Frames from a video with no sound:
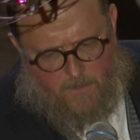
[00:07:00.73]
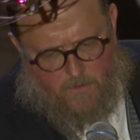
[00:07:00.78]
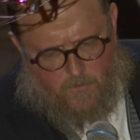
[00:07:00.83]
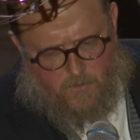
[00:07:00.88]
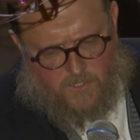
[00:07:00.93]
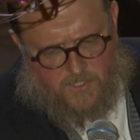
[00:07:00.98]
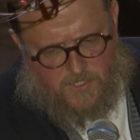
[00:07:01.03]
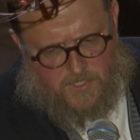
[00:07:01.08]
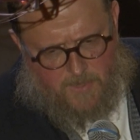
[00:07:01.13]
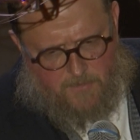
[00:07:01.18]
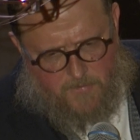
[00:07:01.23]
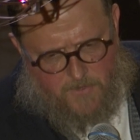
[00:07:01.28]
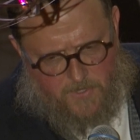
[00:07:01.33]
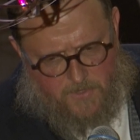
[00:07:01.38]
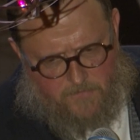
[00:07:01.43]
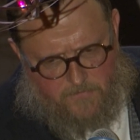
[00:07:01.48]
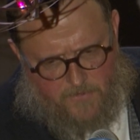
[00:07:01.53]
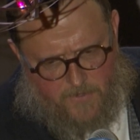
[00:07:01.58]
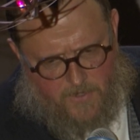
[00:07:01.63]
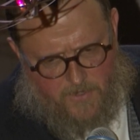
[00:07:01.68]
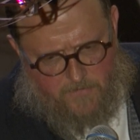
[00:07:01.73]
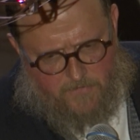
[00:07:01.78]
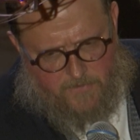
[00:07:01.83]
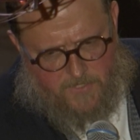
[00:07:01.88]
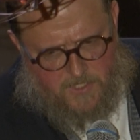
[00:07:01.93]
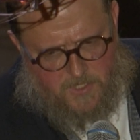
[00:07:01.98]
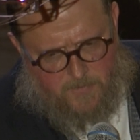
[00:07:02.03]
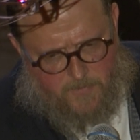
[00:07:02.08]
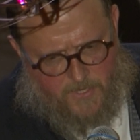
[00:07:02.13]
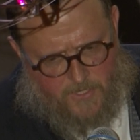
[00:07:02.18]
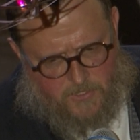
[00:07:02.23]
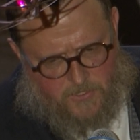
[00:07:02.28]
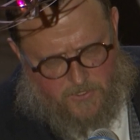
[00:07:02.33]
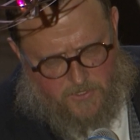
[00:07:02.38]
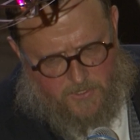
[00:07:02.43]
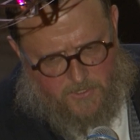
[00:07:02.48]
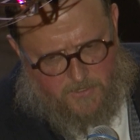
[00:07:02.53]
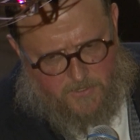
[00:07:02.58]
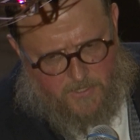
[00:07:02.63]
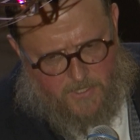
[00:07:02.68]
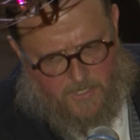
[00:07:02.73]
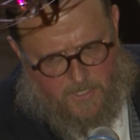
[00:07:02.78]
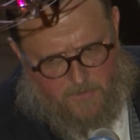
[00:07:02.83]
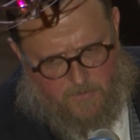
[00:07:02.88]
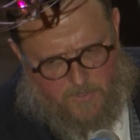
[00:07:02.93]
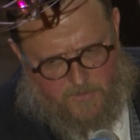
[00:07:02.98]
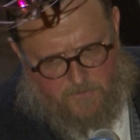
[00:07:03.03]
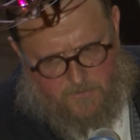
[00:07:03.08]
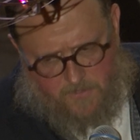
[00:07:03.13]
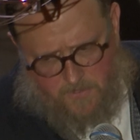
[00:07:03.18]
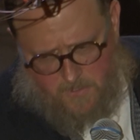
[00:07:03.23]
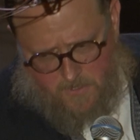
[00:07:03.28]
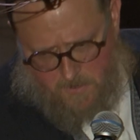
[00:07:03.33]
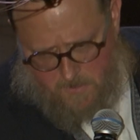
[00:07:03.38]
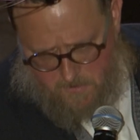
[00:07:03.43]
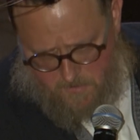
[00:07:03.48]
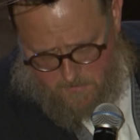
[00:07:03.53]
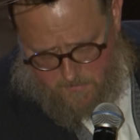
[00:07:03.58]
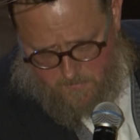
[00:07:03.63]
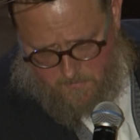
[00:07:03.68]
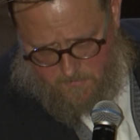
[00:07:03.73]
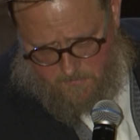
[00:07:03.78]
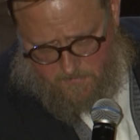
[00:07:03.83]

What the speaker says: was something very, very special. And I went to your home,